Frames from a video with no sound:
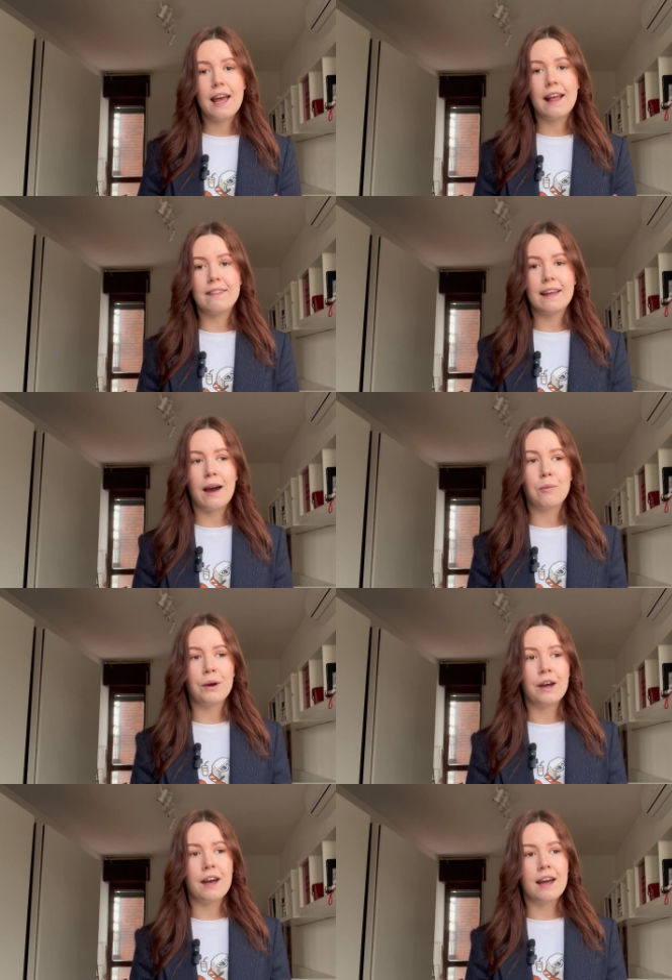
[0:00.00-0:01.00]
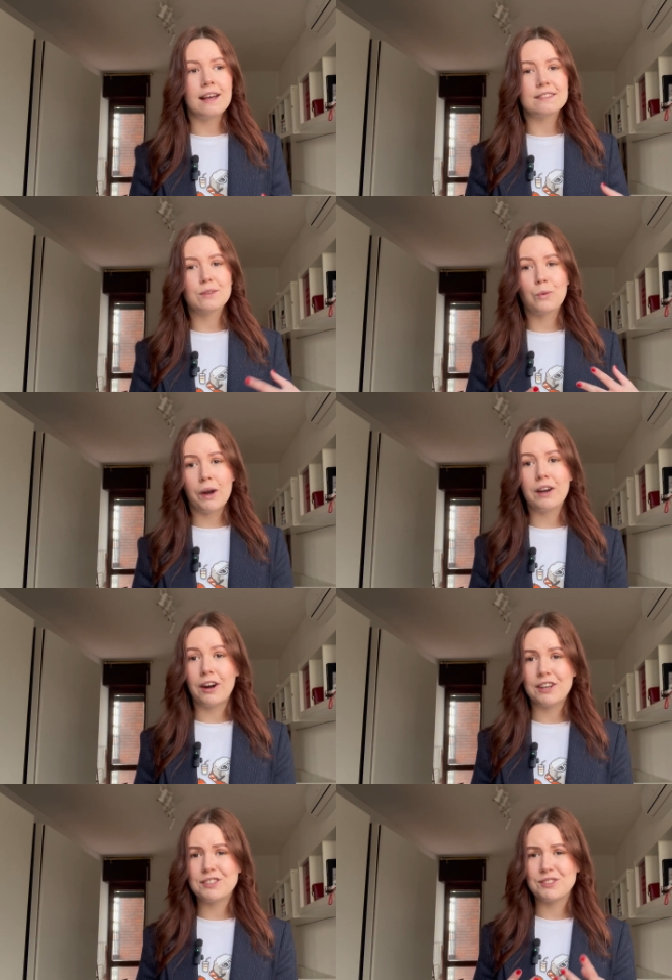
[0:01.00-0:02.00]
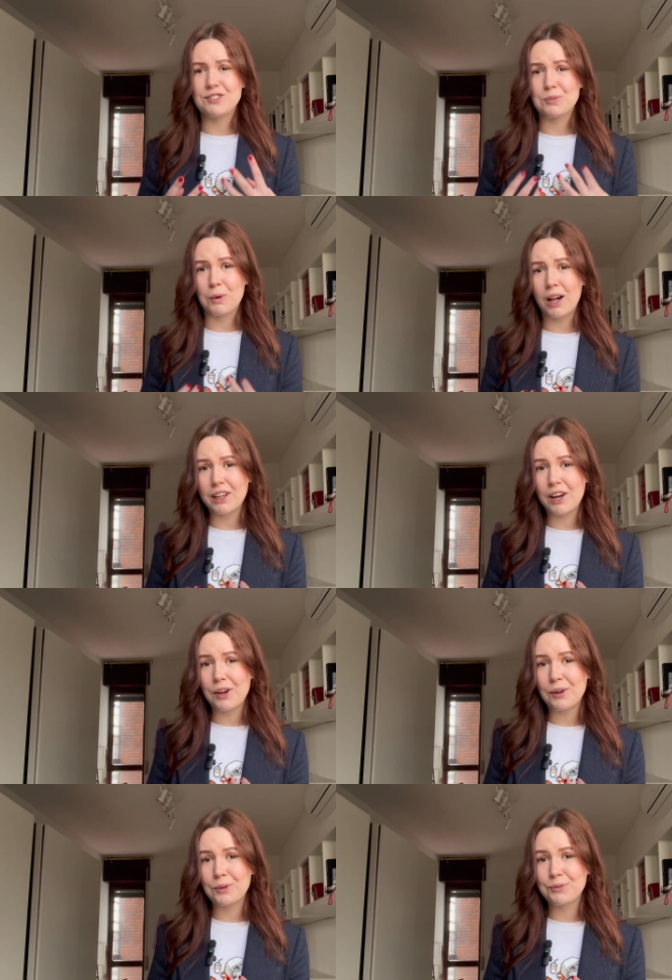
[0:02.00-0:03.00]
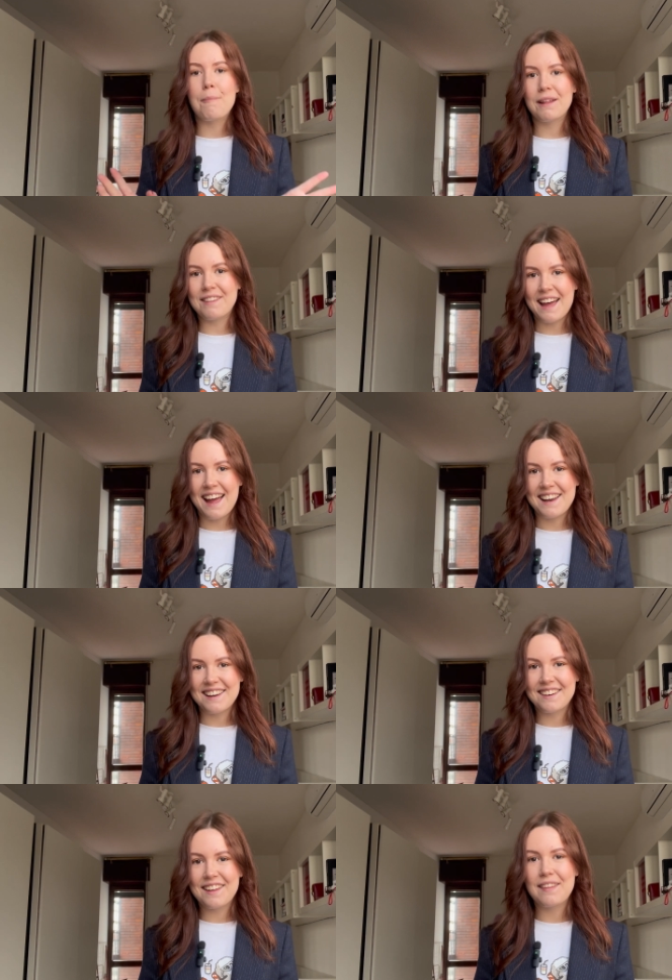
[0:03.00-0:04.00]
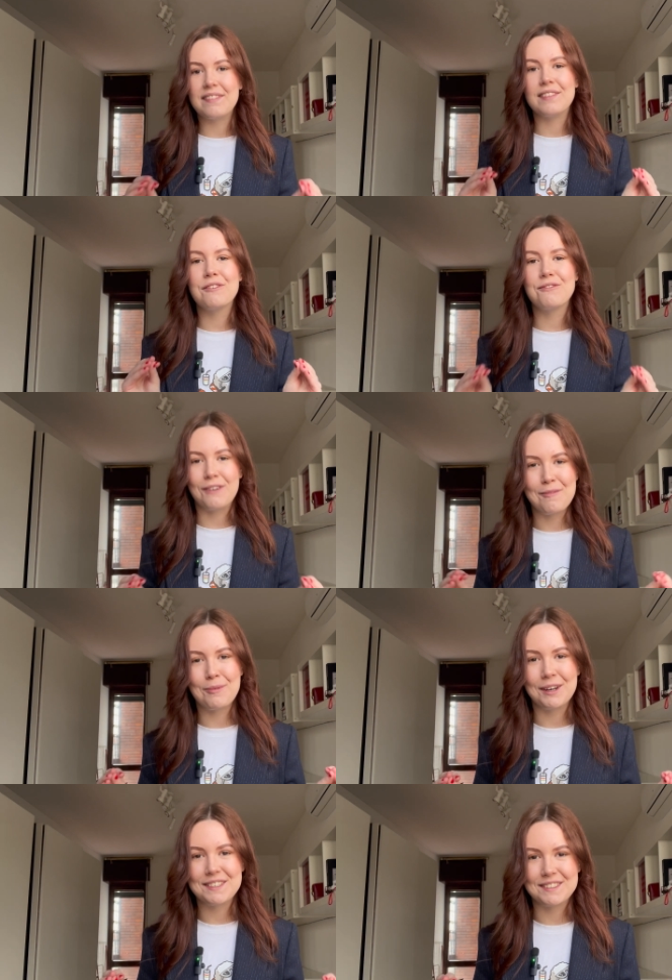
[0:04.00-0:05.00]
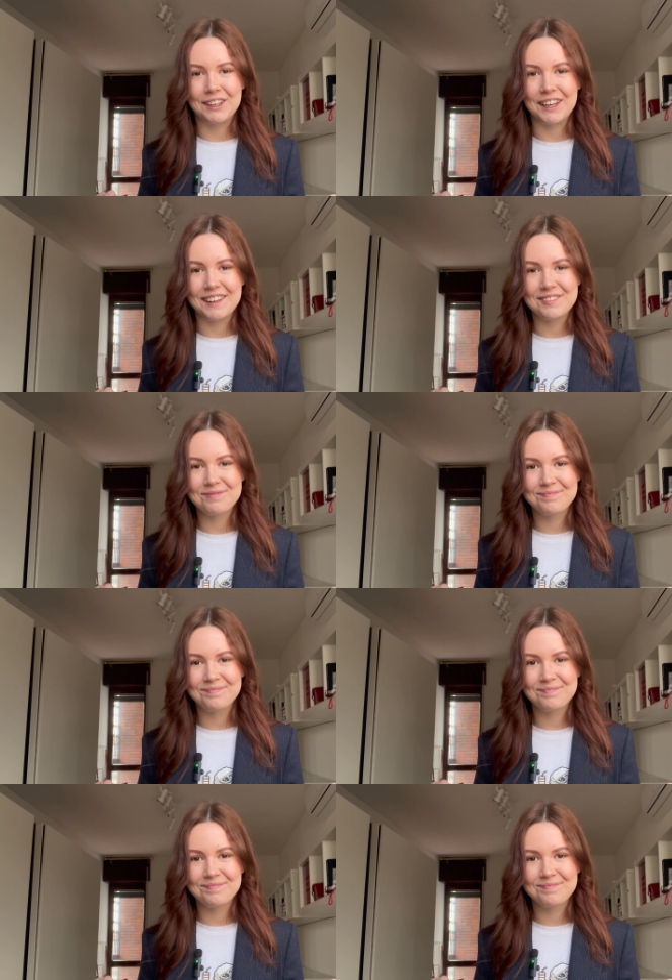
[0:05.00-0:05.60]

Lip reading: and that was quite hard to swallow. But then the fun part started.